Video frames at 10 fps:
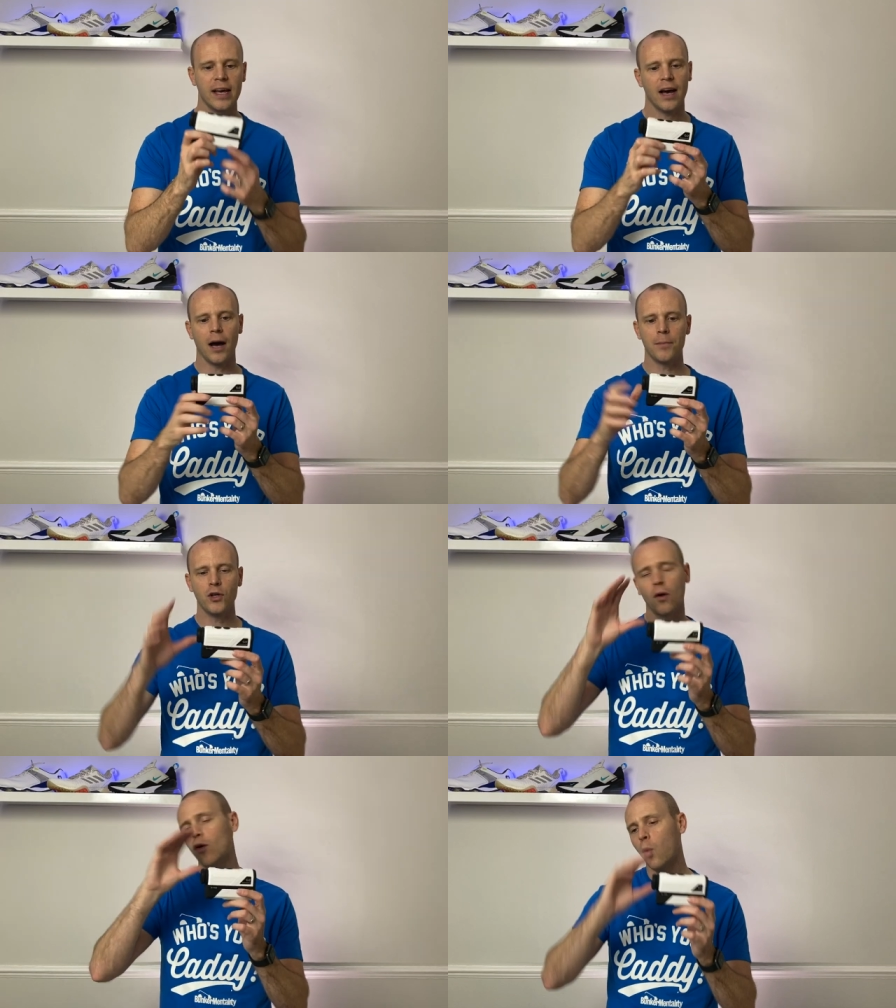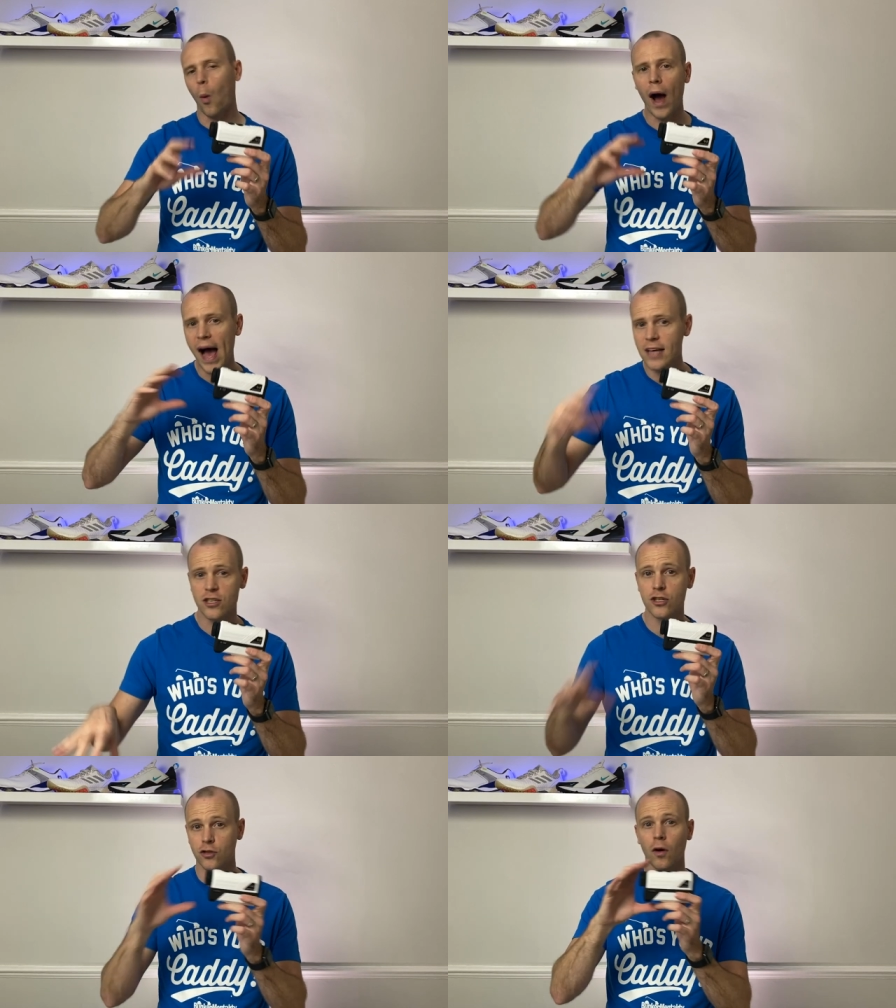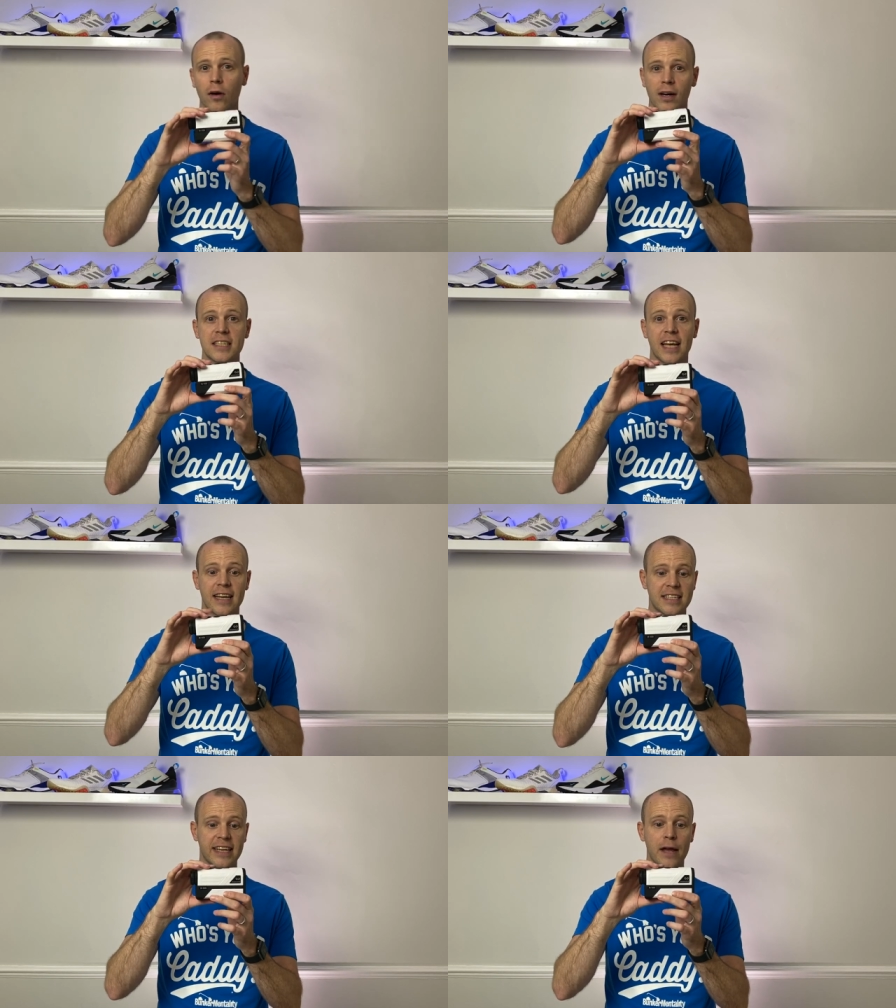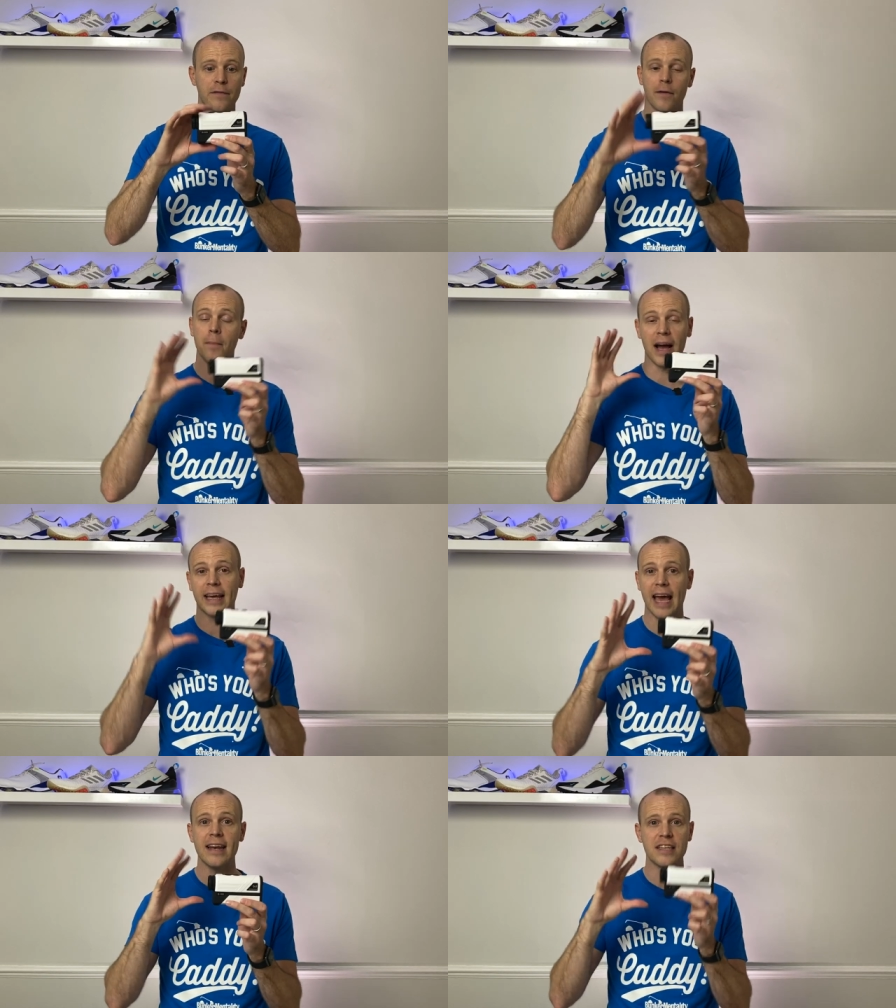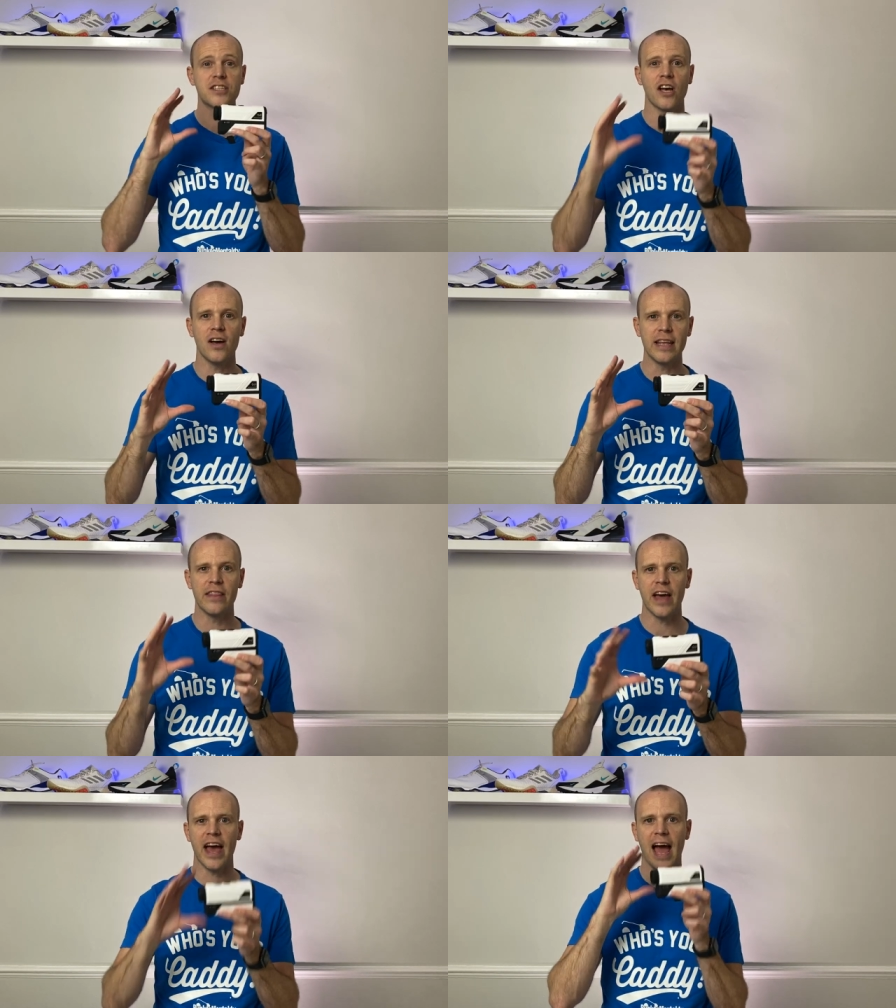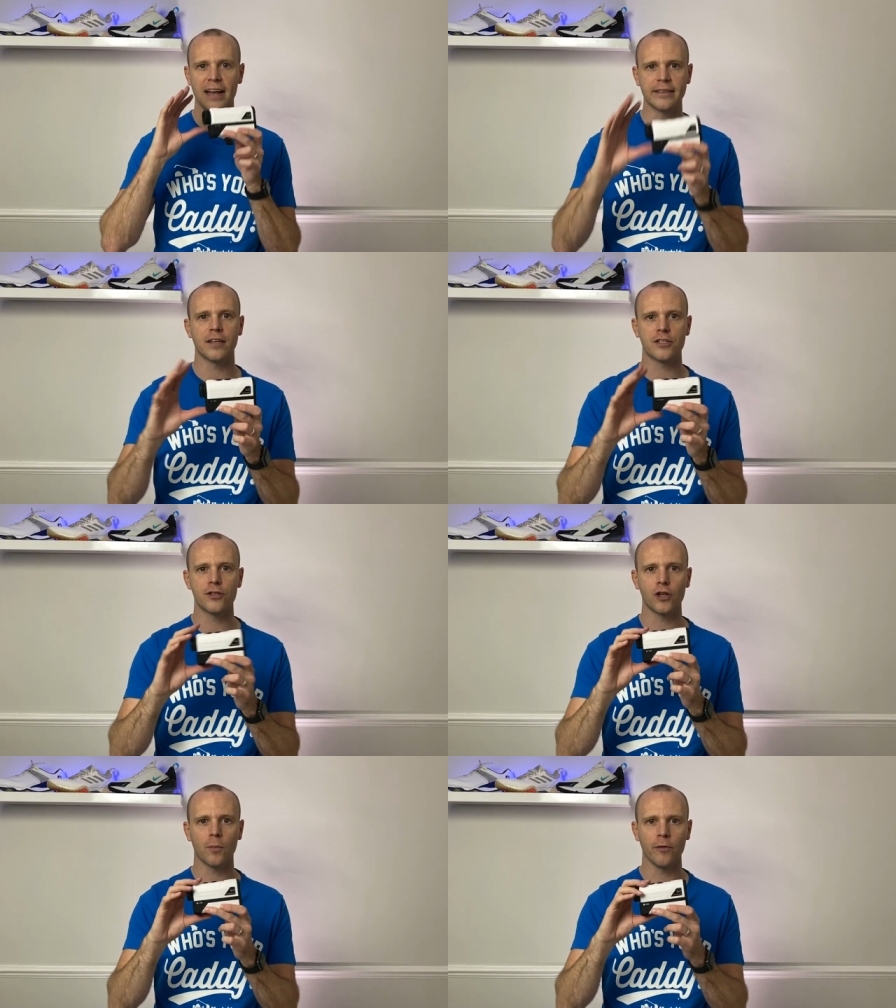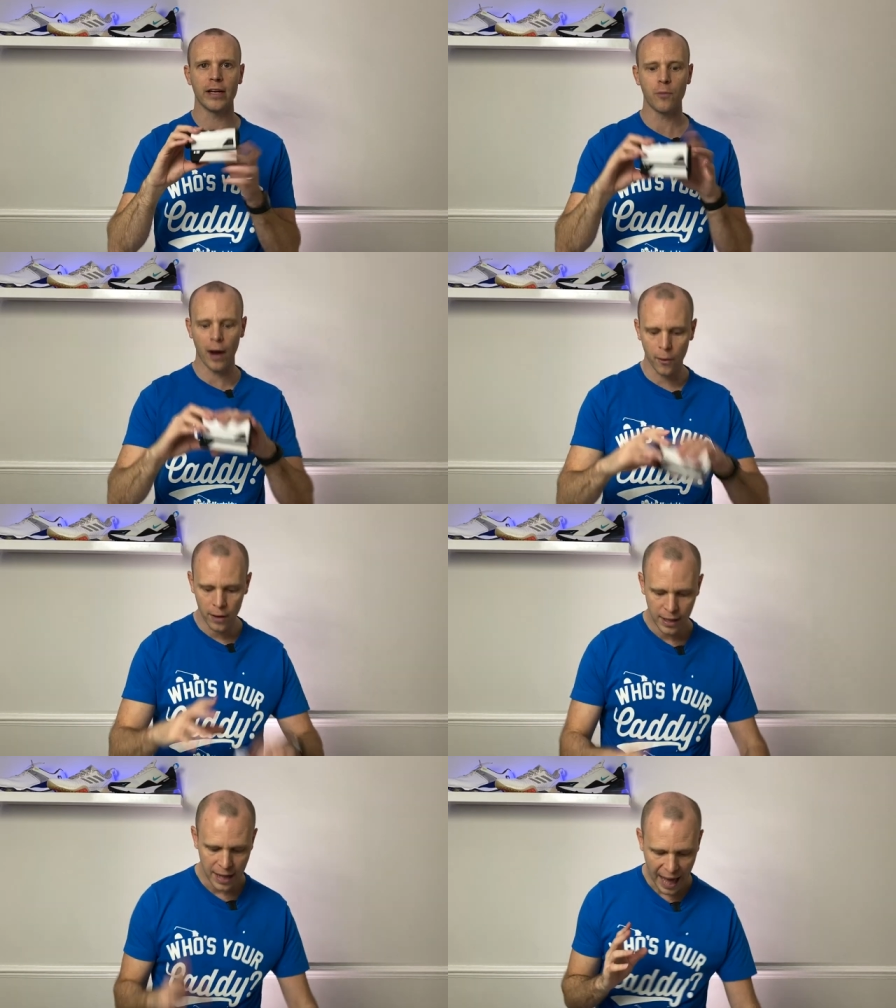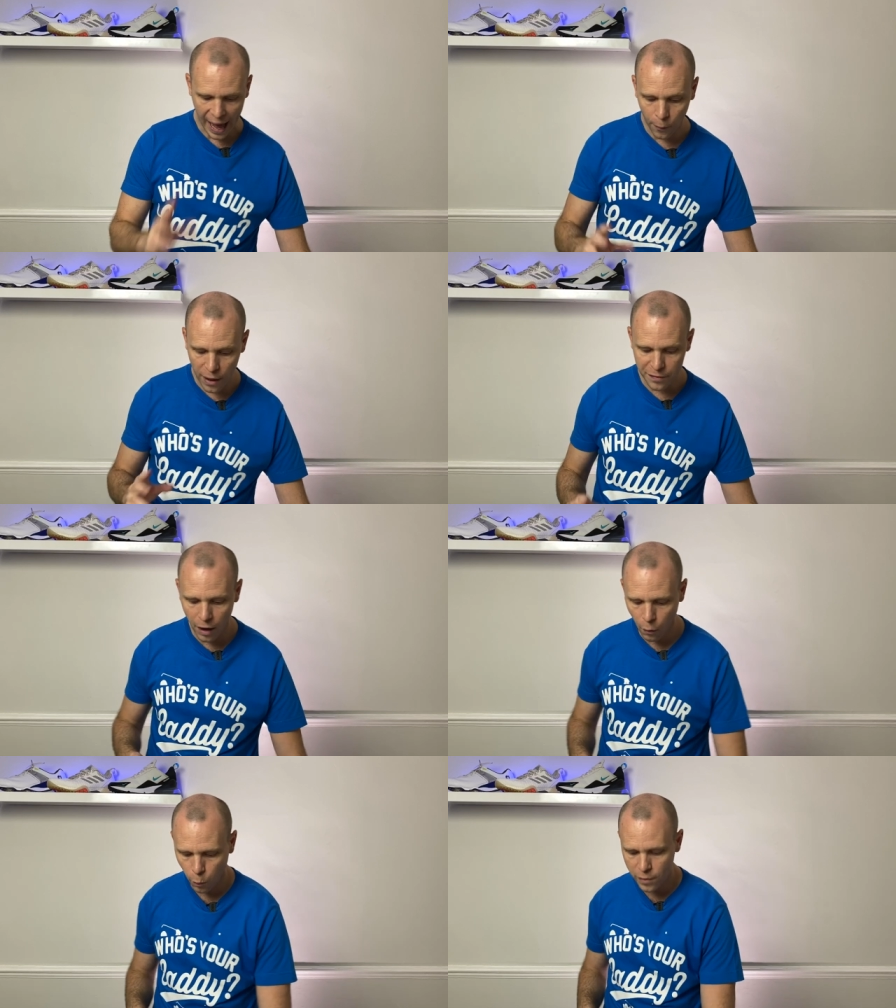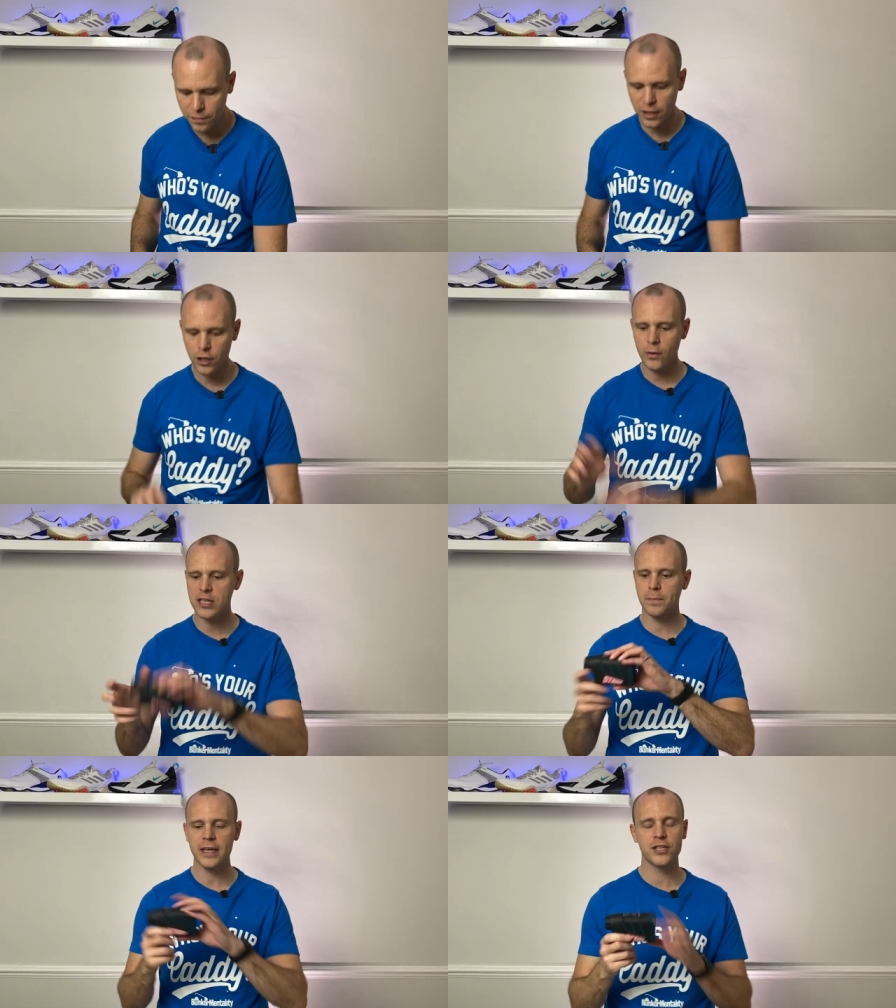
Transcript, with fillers: Um, not quite as strong, I'd say, as the Aofar, but again, it's certainly there and does the job really well. However, with the USB